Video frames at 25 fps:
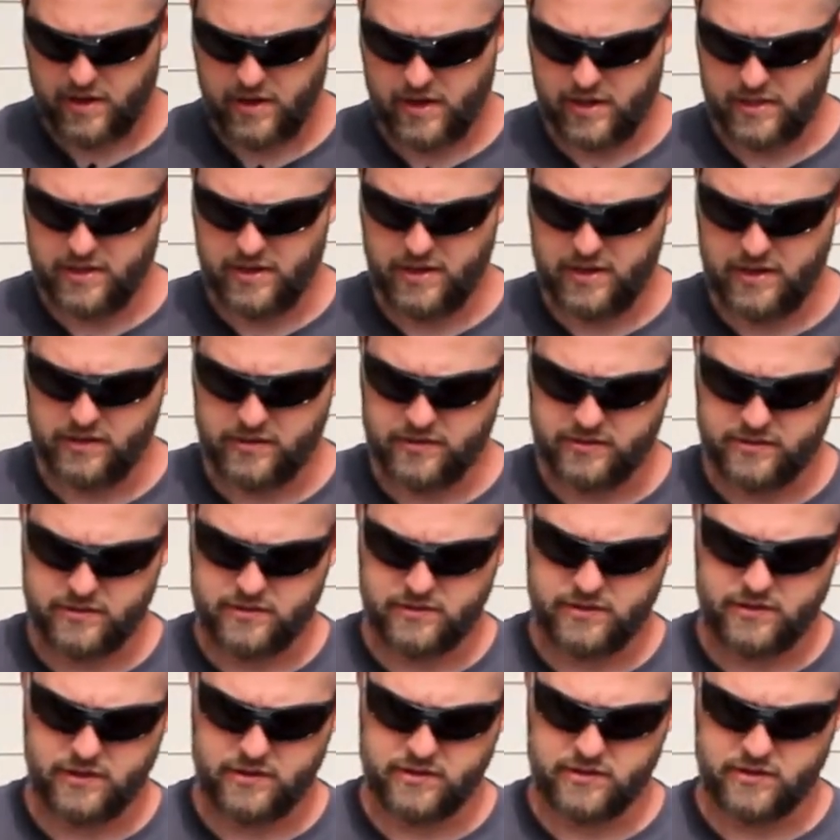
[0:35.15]
And this
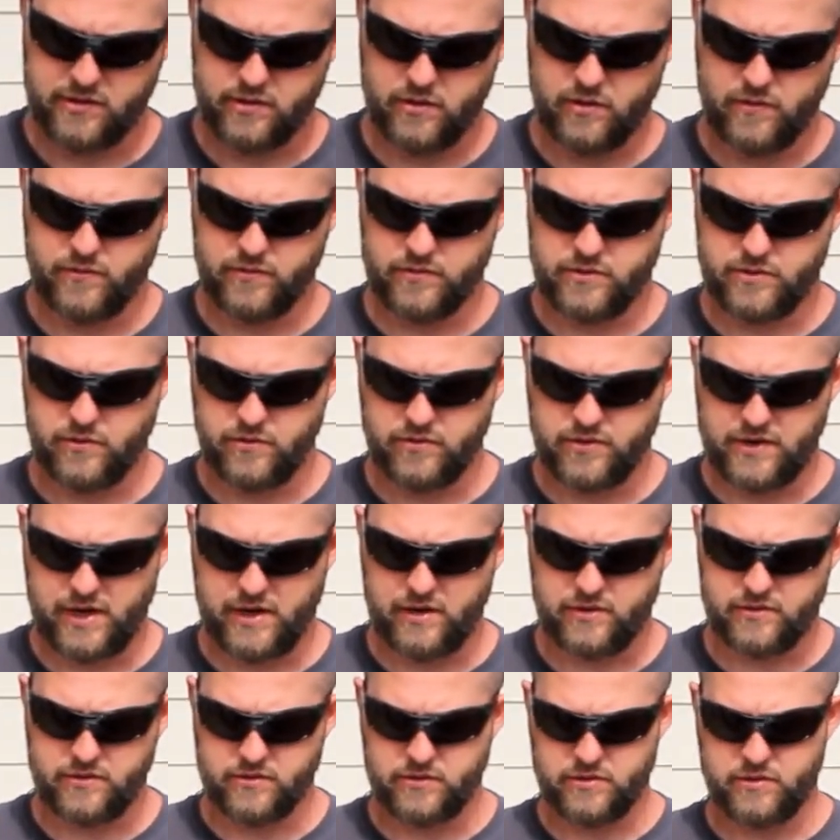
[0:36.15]
is a Nova
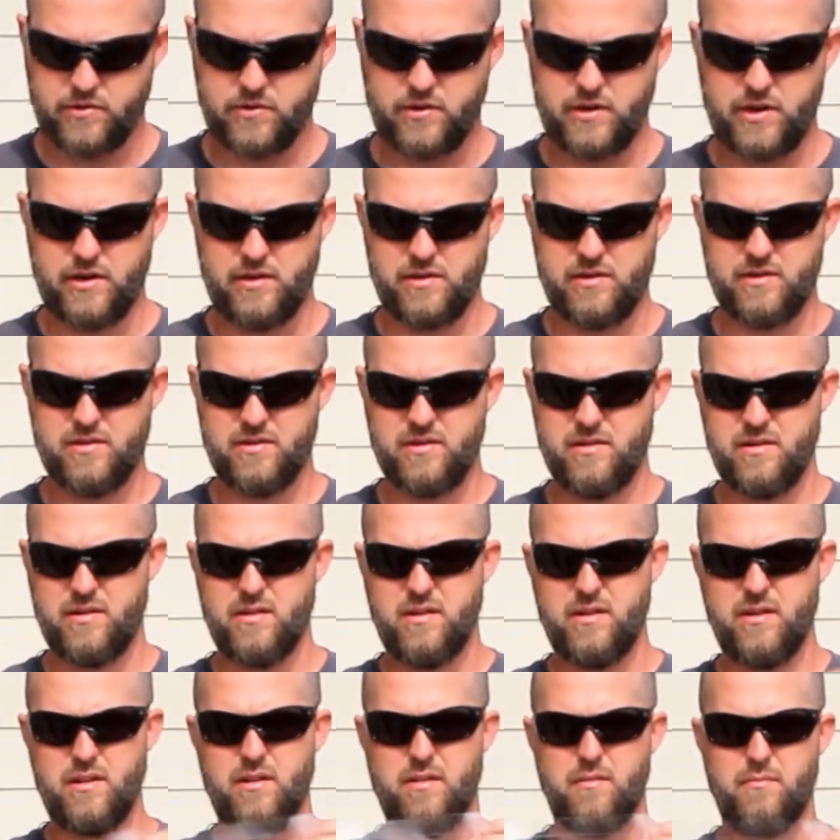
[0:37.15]
2000 screen,
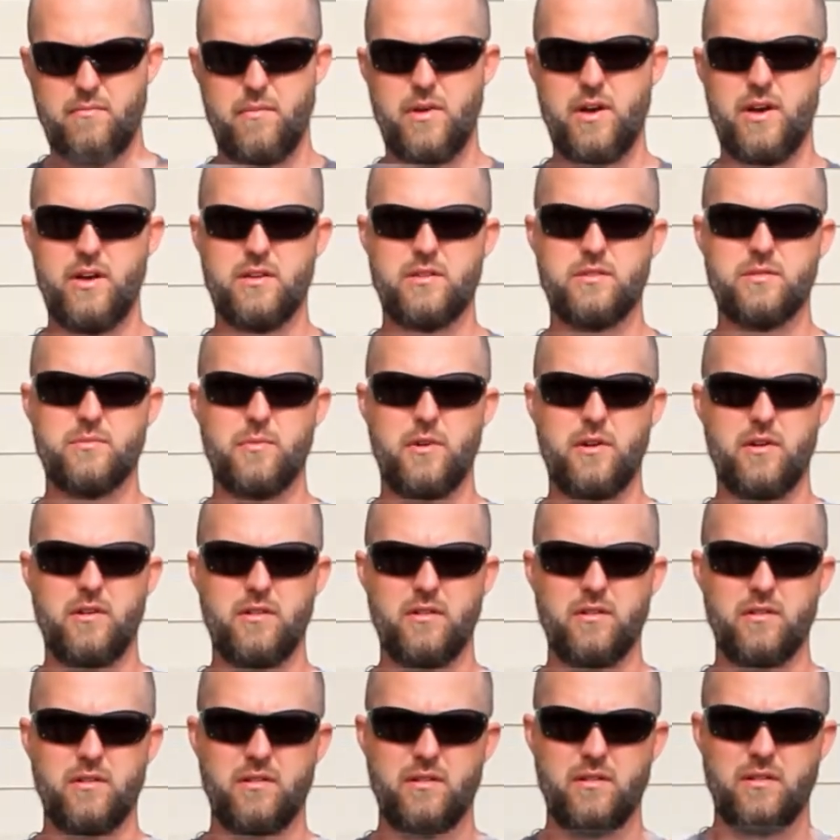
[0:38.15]
much smaller.